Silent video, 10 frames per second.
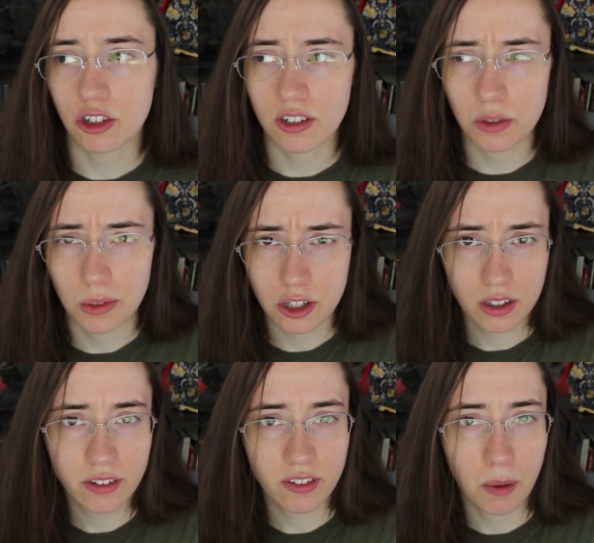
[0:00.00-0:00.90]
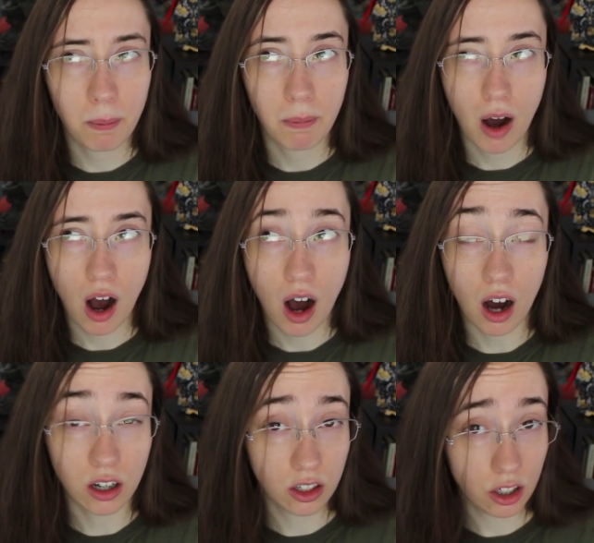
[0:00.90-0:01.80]
She is originally from
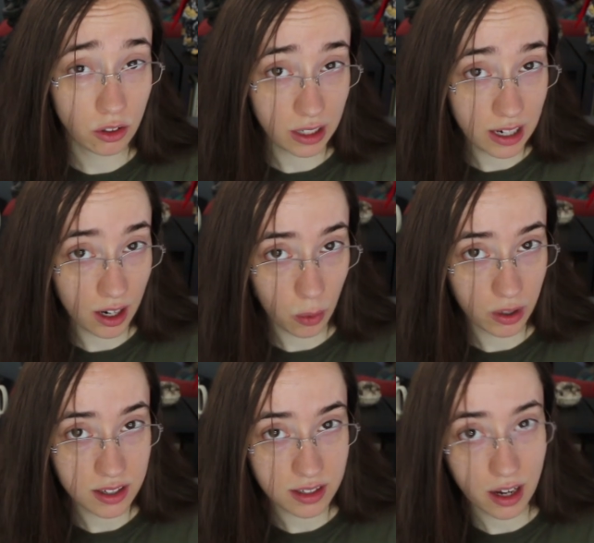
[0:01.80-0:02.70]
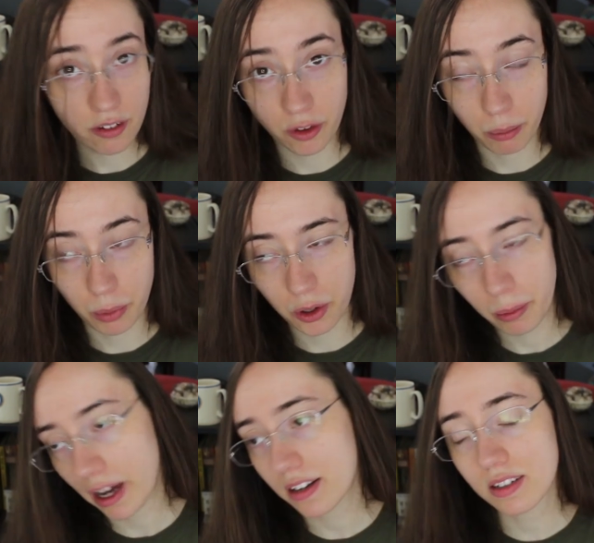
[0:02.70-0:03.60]
Hungary, I want to say, from
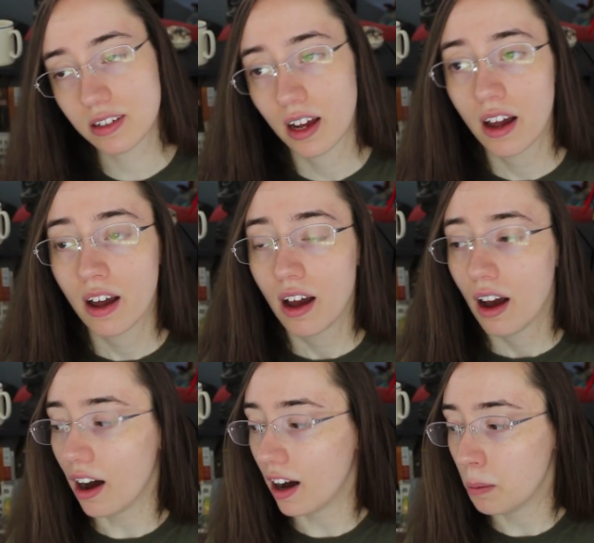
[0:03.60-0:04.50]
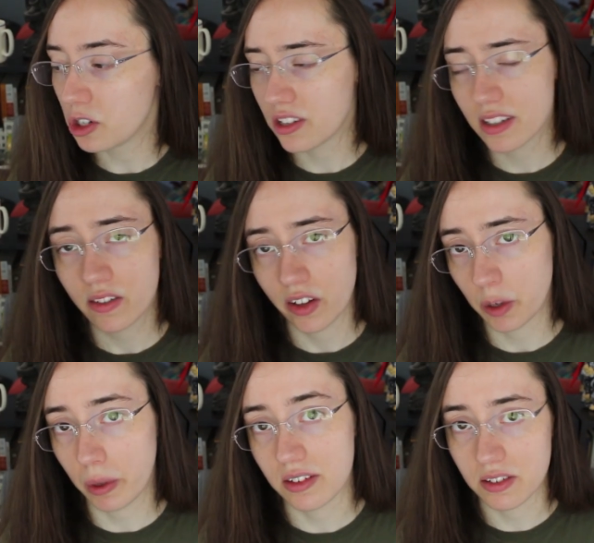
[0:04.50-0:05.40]
Budapest. Um, she's lived in
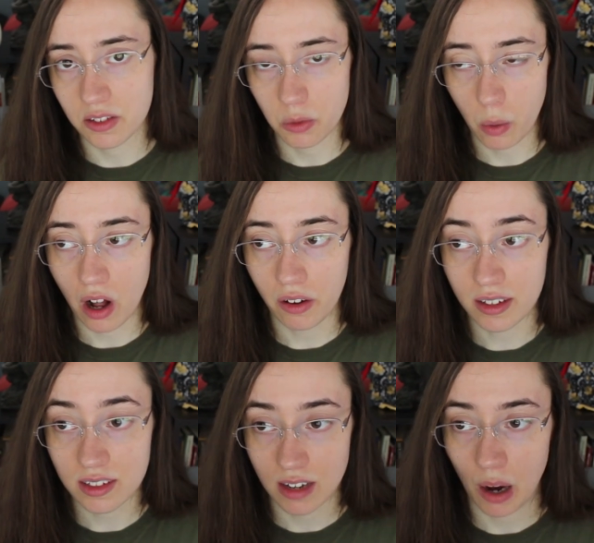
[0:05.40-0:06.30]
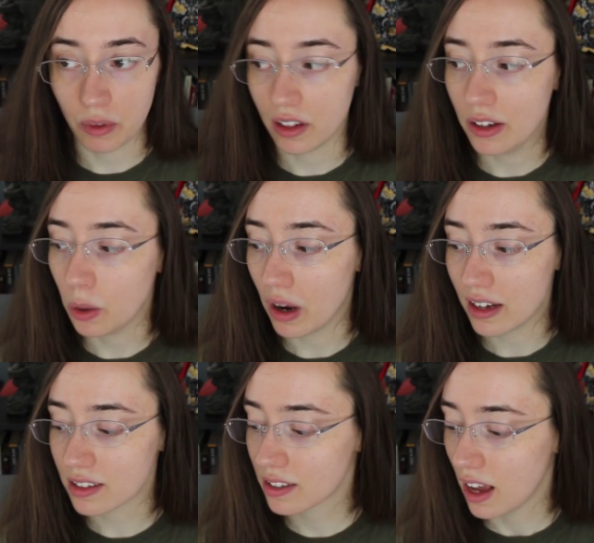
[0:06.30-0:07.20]
other places as well and is now in the
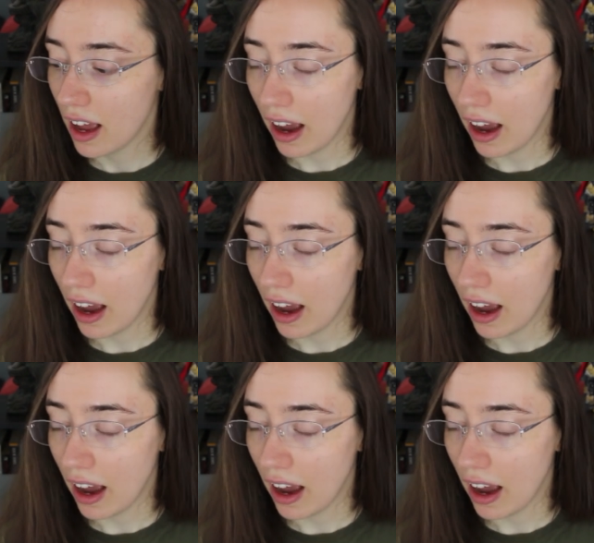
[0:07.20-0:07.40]
US.